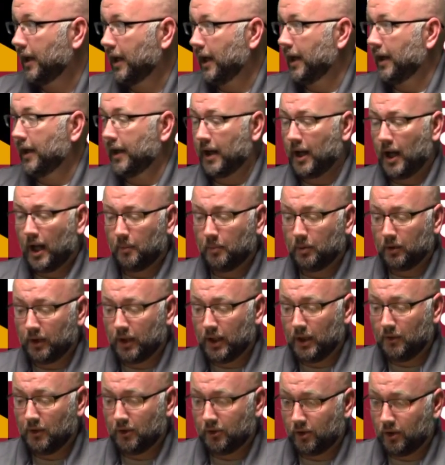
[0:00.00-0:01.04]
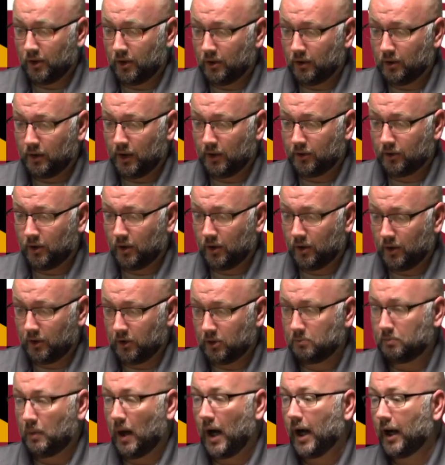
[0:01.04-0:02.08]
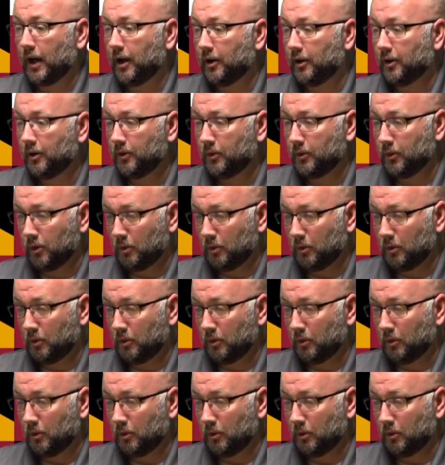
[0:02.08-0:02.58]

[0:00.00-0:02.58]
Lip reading: And I believe it's going to inspire